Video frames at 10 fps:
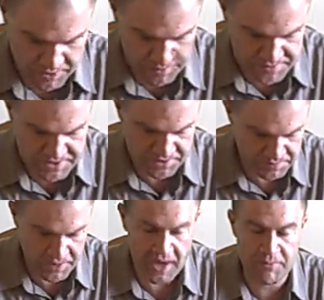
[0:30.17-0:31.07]
its purpose. The
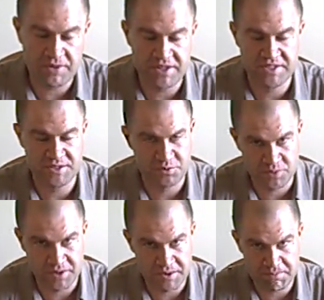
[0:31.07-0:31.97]
only problem with it is it's
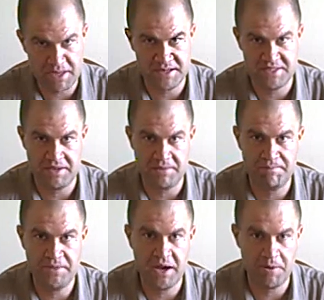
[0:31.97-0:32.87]
really messy.
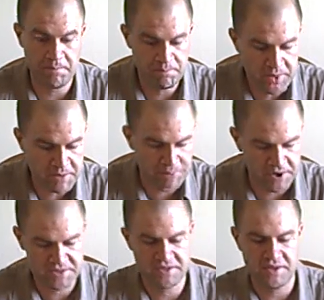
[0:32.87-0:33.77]
Now, me
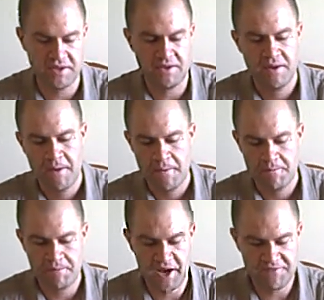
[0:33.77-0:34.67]
personally,
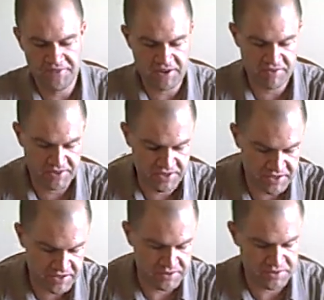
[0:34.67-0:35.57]
my favorite
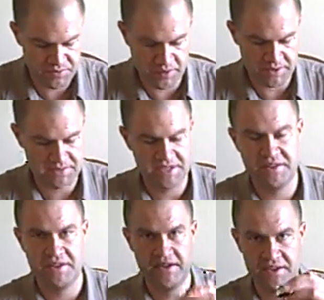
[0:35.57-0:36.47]
thing to use when I'm
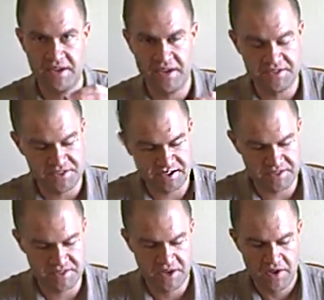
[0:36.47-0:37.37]
sealing
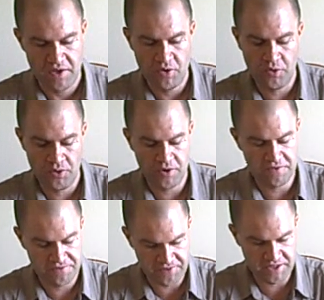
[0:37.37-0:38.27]
gauges
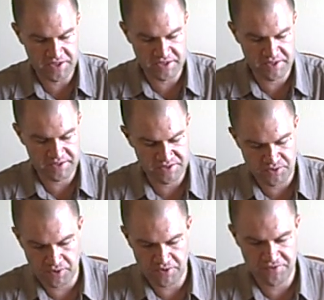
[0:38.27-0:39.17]
or fittings
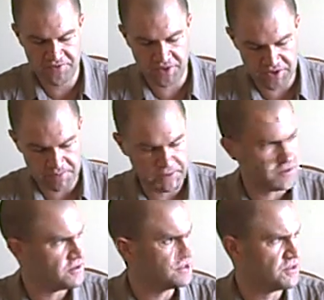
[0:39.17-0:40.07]
or fill
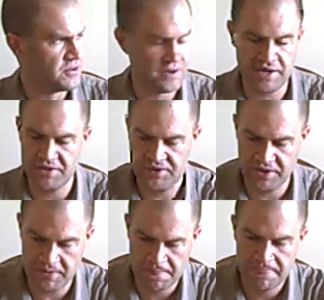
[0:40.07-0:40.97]
nipples or
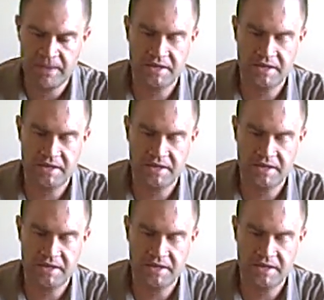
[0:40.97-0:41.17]
anything